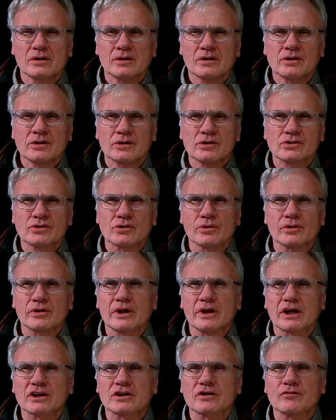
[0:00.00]
So the
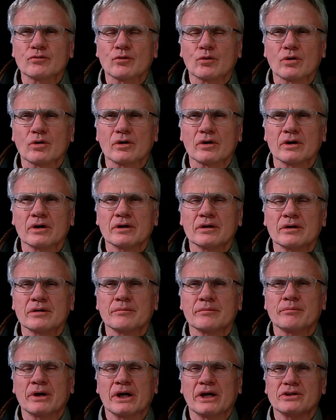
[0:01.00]
next 4
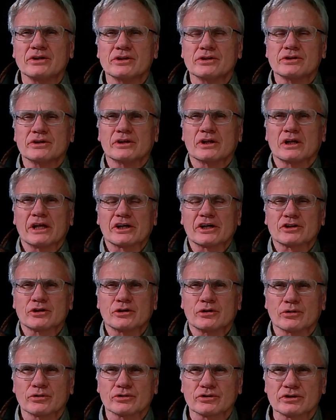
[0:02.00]
pages in the lecture
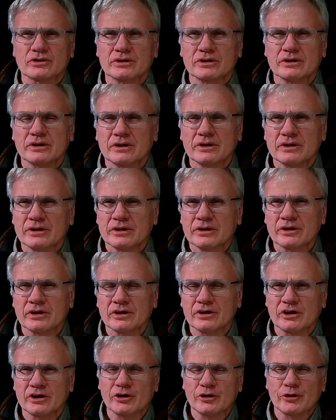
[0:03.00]
notes
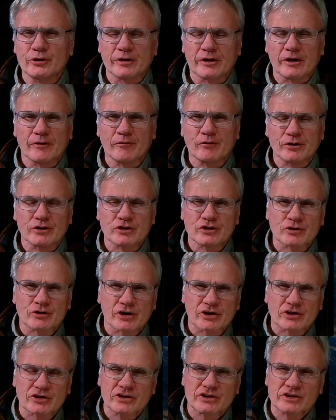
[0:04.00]
continue to give you
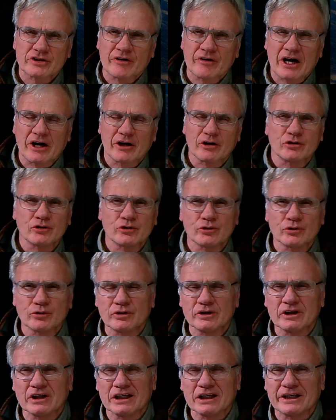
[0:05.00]
instructions of how to
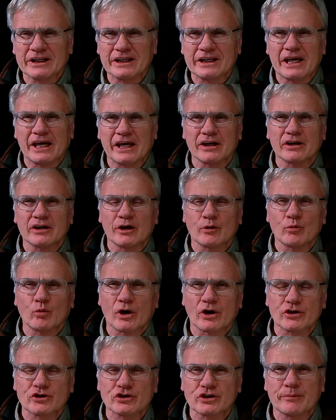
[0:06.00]
delineate a
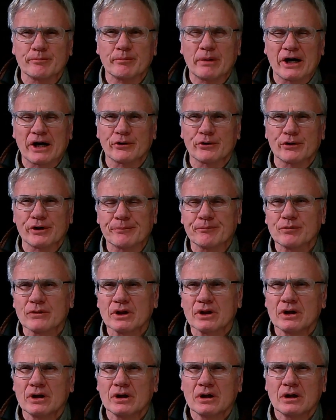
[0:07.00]
watershed boundary.
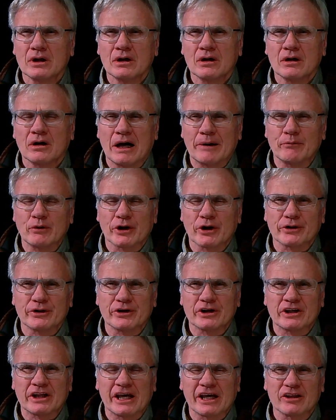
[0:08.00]
I'm not going to
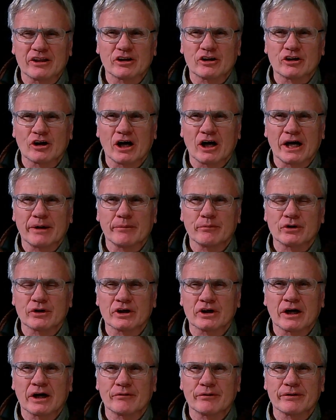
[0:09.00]
take the time to
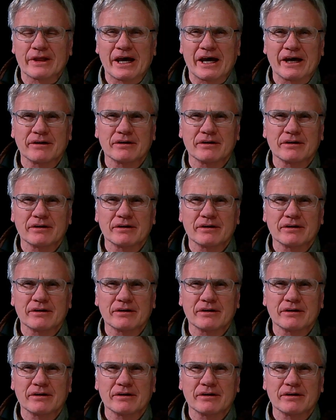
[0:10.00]
cover that.